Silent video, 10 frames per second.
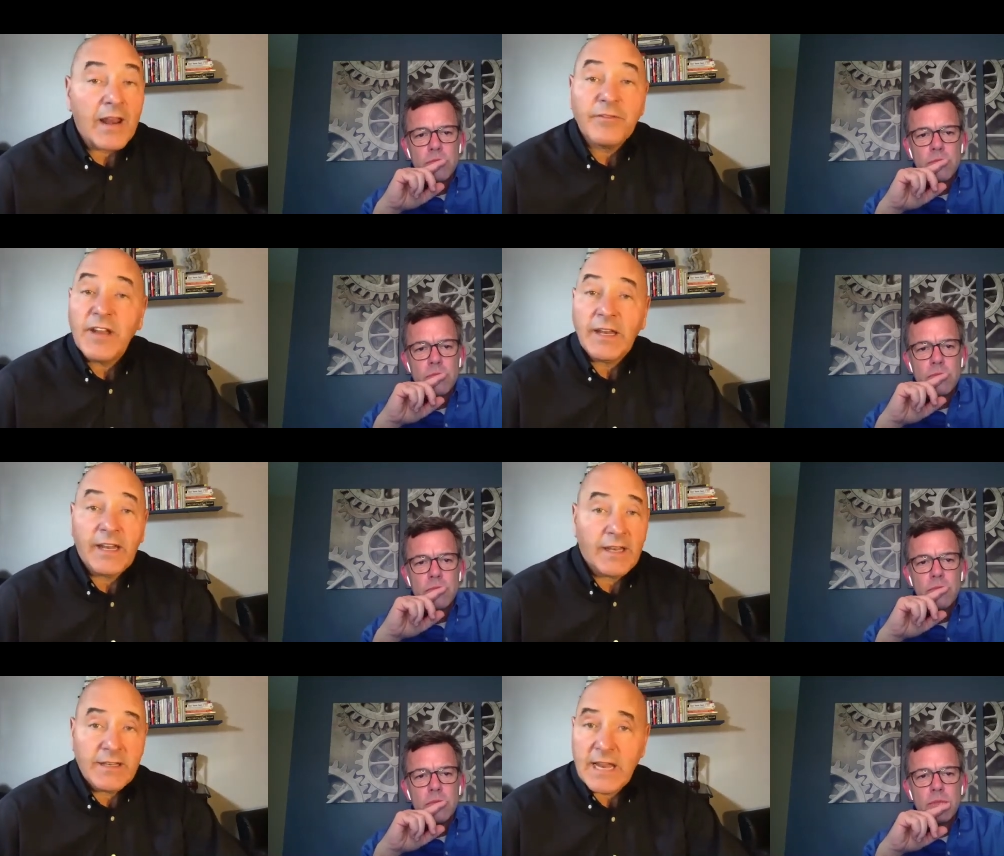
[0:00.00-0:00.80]
Speaker 1: done it
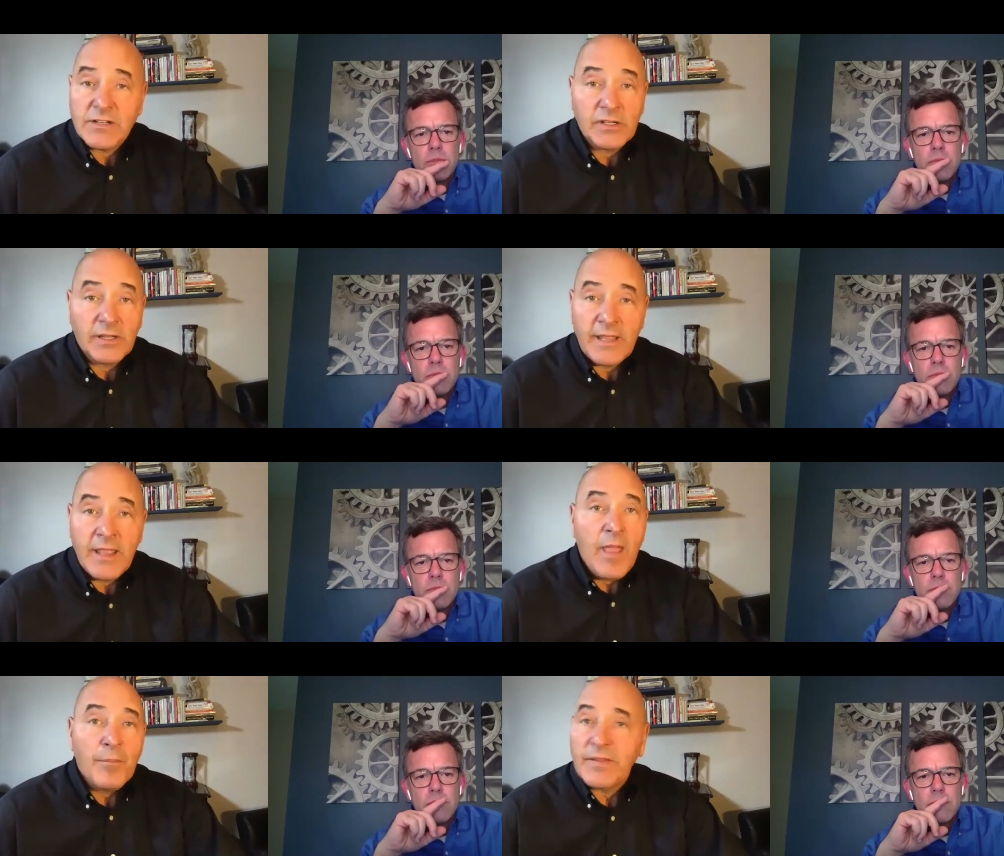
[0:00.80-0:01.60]
intentionally,
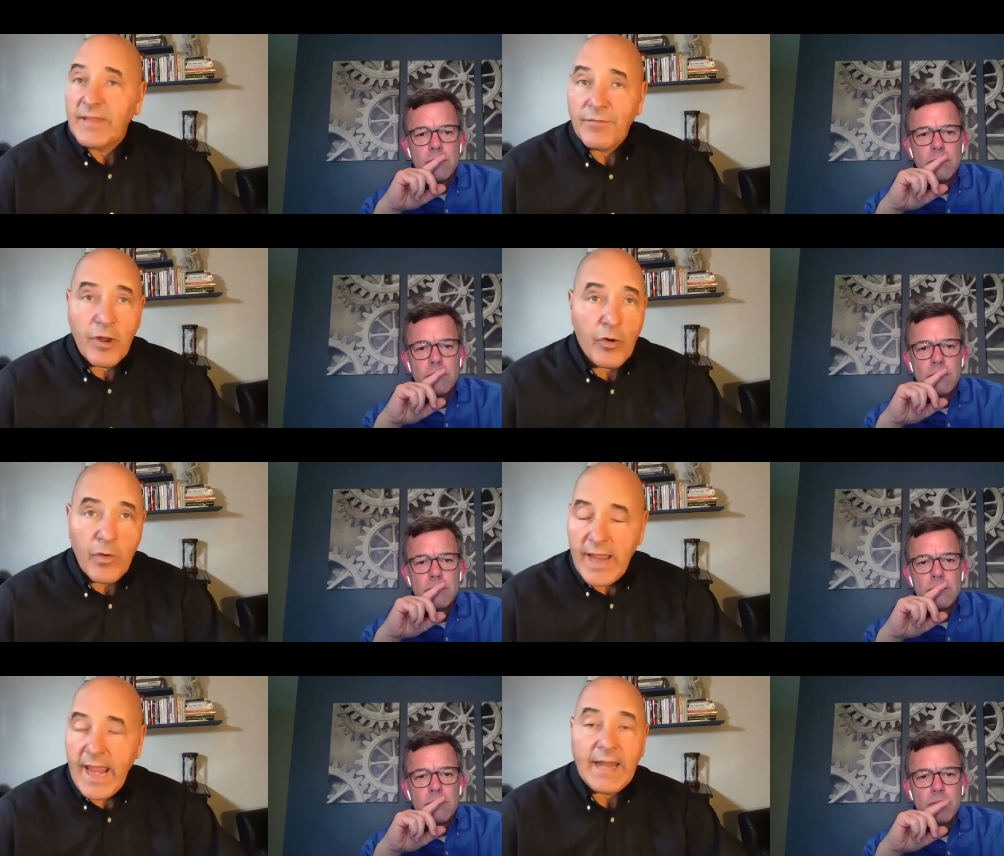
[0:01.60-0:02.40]
but they've
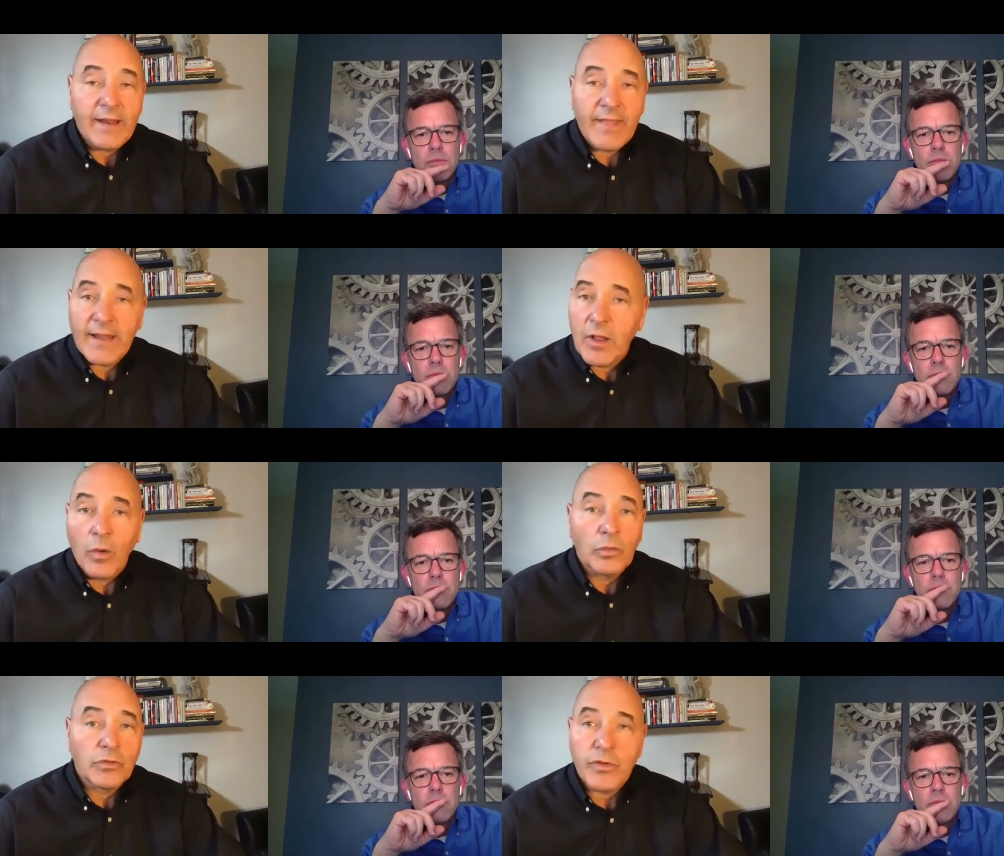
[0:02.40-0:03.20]
created that
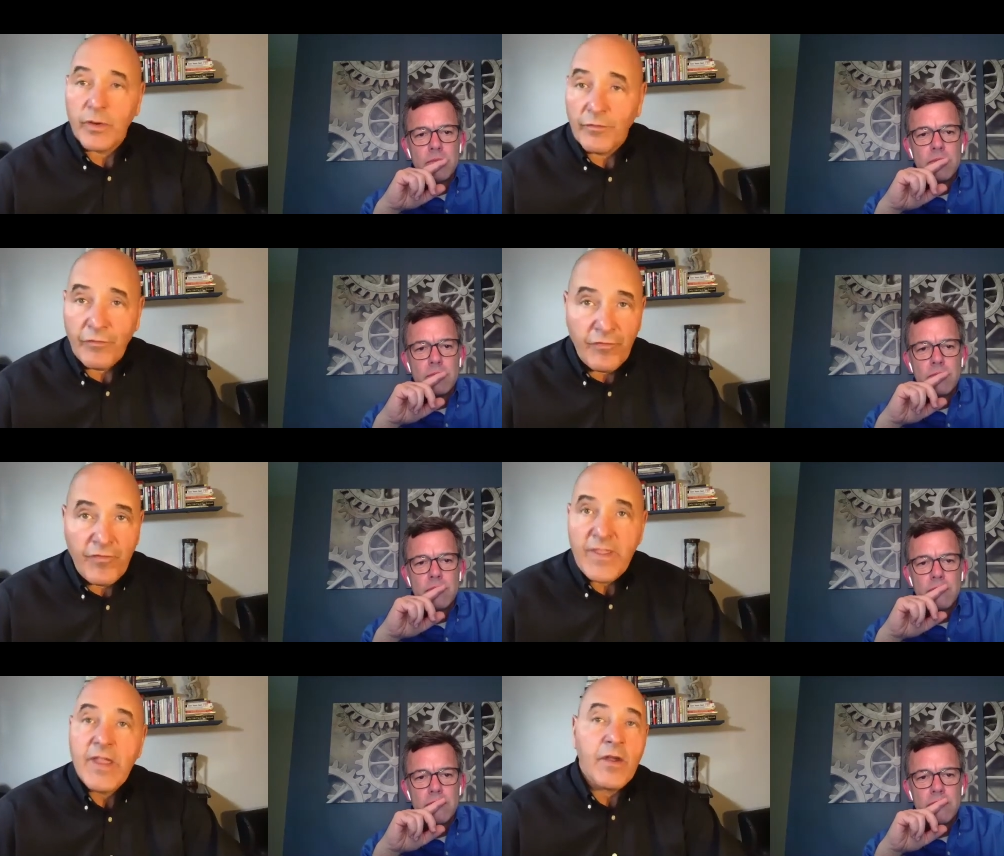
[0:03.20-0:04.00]
culture of
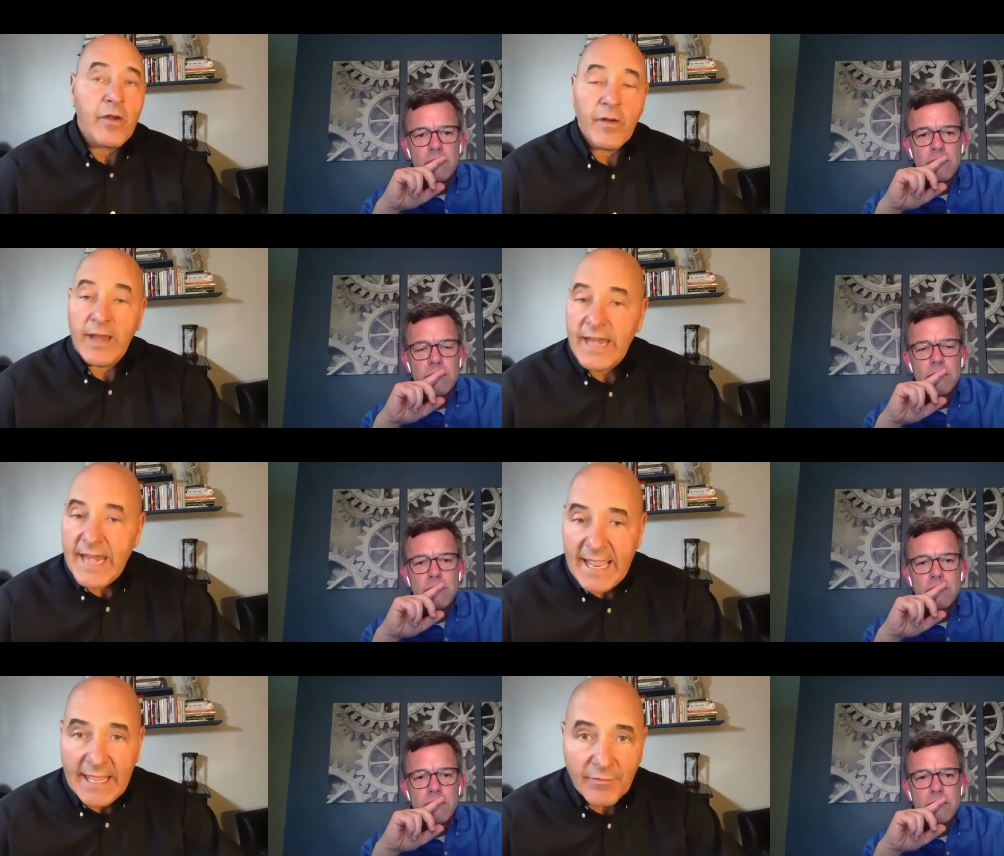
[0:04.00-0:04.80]
fear and
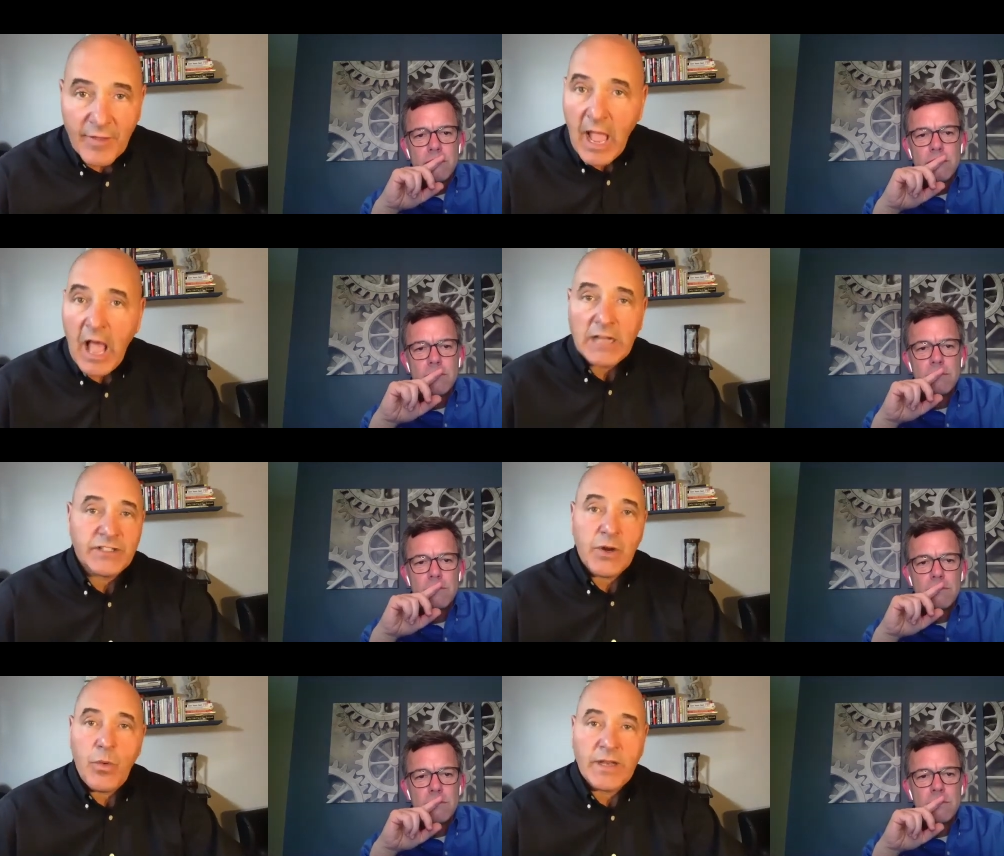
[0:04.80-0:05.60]
negative
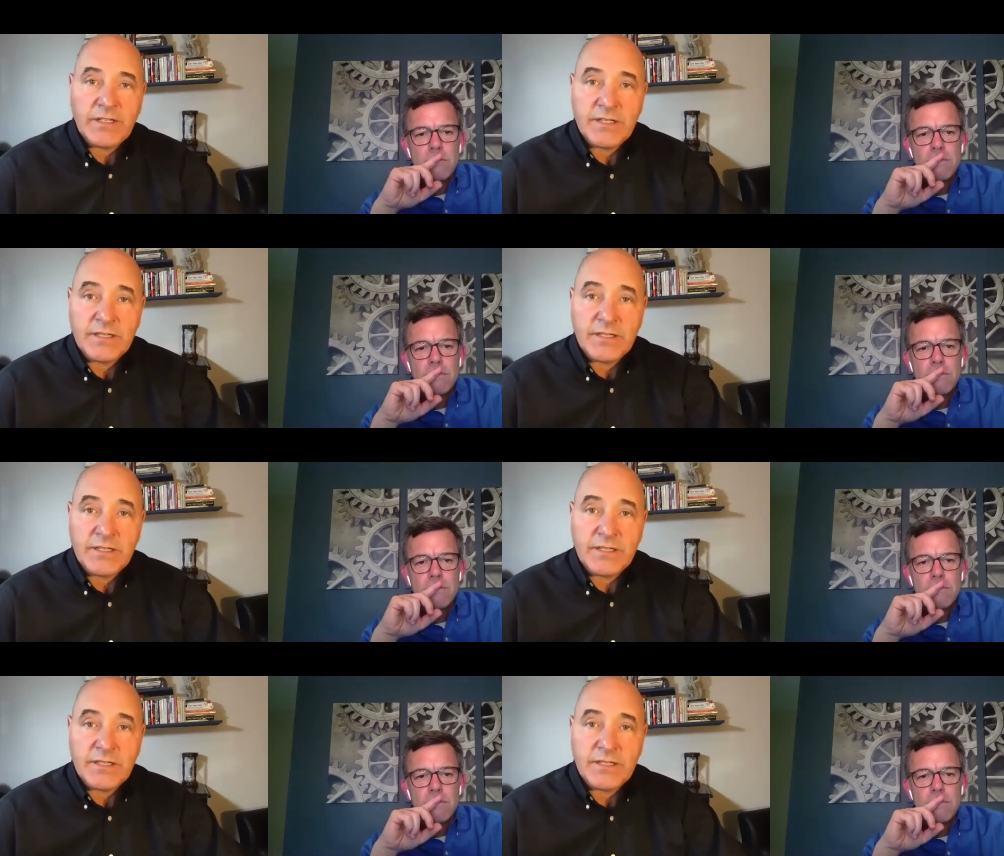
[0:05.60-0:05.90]
consequences.